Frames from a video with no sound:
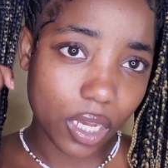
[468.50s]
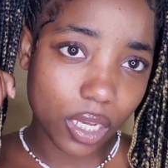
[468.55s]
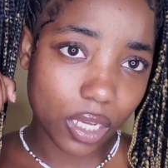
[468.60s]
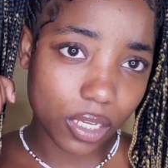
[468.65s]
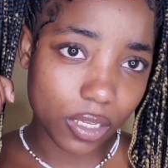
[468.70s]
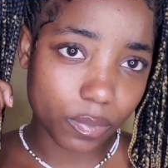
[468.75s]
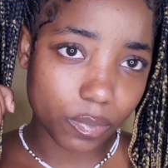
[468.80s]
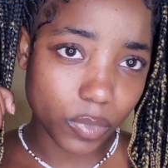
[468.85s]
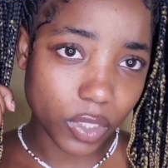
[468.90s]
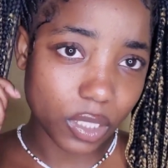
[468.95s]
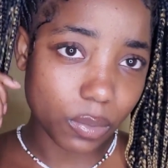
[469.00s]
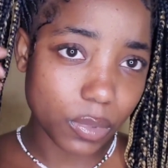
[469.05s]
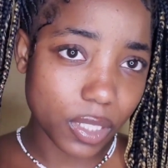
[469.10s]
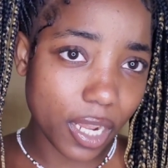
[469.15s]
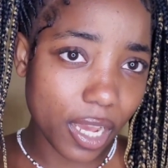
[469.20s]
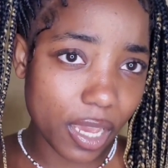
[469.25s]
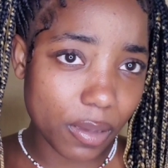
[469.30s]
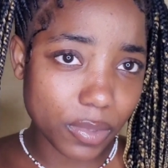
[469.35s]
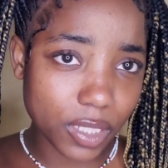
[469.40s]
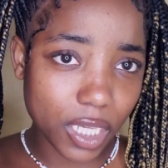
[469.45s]
um
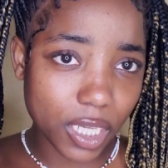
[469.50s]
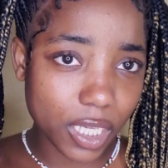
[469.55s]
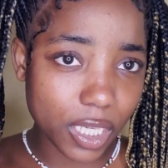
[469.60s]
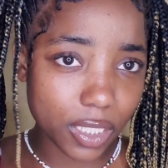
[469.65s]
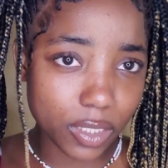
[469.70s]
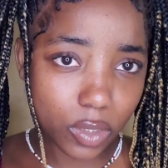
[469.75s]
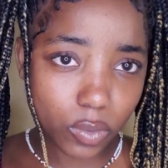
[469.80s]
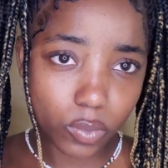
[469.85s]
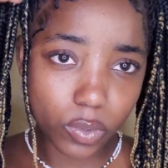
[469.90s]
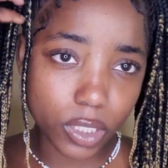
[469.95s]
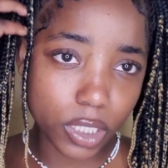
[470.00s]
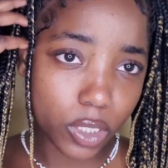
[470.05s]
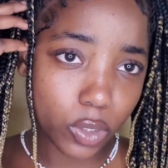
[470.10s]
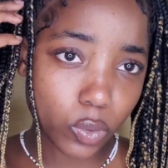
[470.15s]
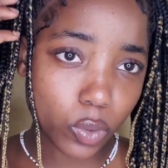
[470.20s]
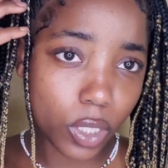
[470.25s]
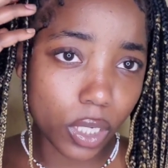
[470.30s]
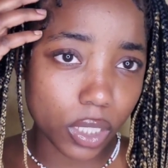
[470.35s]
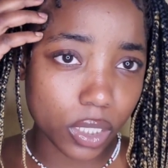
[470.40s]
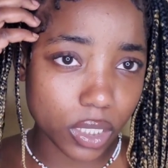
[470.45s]
sometimes like it's really
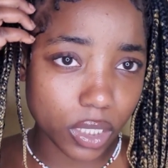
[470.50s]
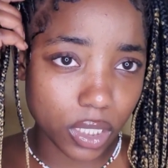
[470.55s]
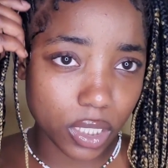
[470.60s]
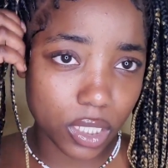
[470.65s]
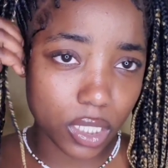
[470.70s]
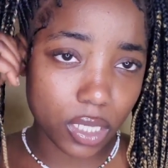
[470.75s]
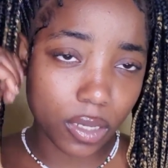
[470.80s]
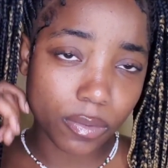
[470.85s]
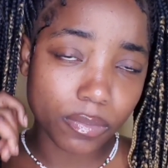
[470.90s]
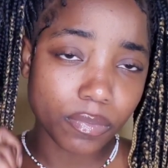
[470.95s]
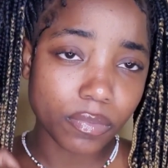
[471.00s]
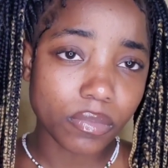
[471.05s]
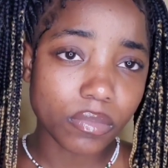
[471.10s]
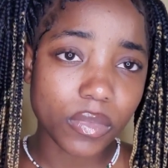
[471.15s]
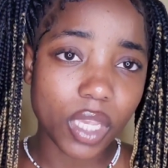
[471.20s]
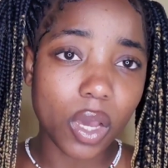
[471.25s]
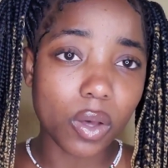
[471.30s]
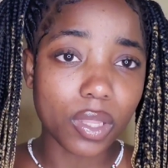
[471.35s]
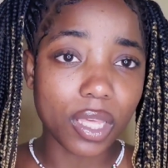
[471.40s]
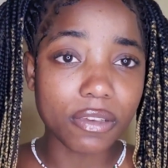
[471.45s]
you gotta see
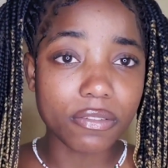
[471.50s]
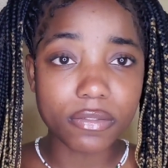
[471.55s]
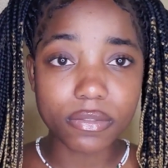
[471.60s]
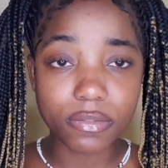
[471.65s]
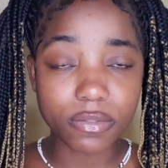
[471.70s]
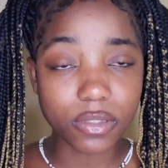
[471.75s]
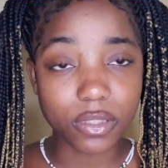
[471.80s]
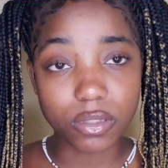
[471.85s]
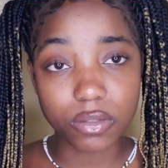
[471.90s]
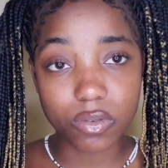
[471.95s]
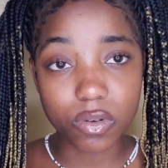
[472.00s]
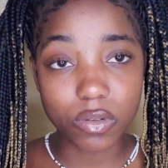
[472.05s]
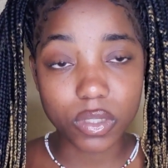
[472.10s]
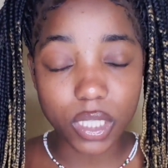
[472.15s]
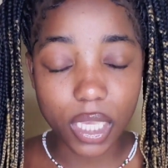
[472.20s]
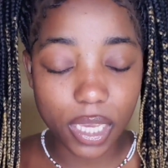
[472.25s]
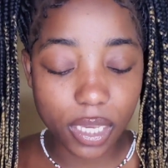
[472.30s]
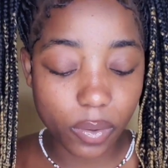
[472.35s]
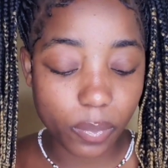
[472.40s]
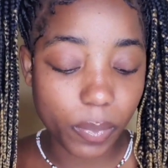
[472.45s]
how life is you know it's
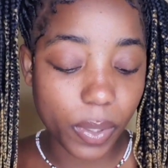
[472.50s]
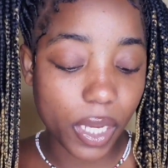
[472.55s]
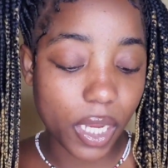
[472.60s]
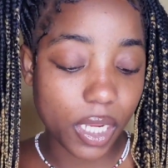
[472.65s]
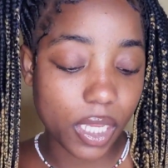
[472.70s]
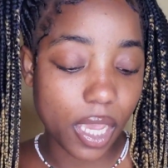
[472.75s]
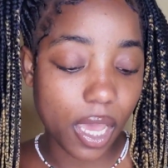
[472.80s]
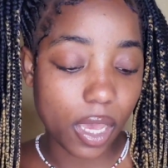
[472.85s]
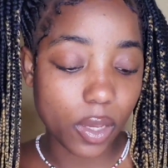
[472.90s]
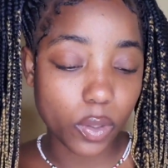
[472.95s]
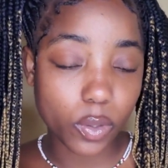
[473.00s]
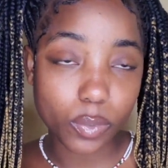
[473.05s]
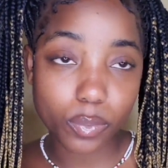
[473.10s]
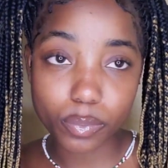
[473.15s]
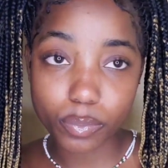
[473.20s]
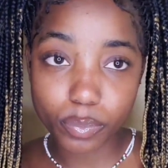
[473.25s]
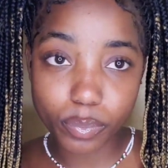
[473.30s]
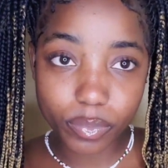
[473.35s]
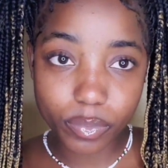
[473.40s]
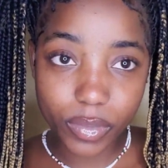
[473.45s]
like but yeah
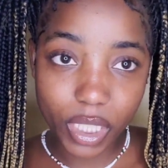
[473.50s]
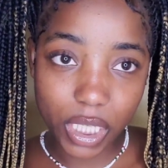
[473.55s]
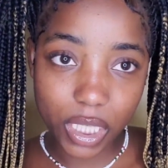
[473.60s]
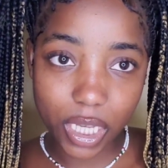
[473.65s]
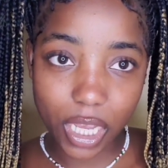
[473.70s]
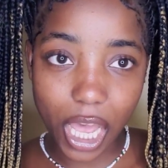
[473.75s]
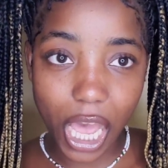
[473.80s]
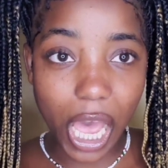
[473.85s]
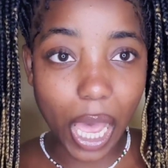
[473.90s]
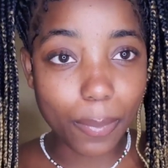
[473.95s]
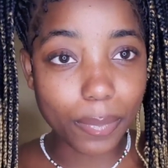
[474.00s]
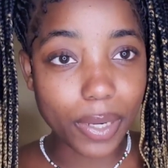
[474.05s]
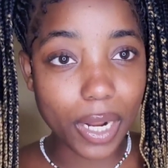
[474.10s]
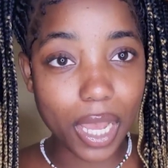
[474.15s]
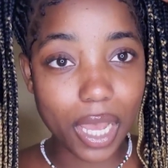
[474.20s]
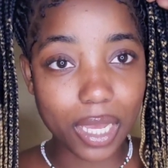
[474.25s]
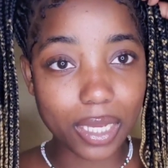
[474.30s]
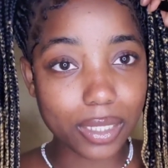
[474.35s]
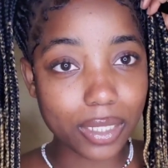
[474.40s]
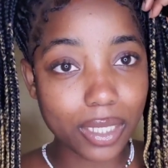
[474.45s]
i'm
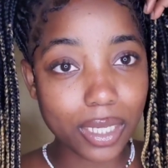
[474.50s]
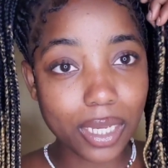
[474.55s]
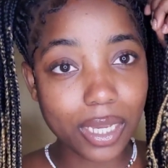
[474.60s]
not